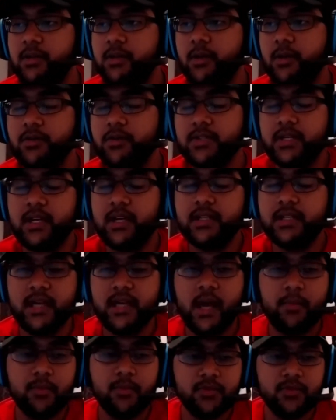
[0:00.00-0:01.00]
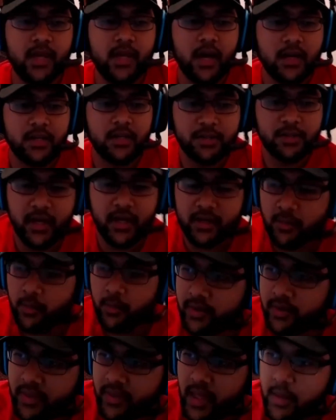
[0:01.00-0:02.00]
goes against Apple's contract
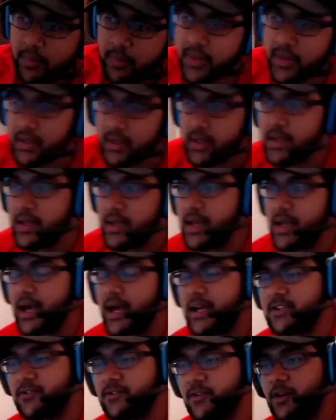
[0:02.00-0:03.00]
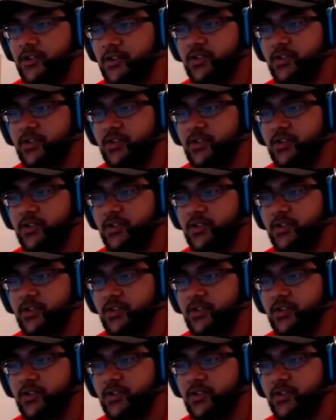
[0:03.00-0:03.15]
with Epic as far as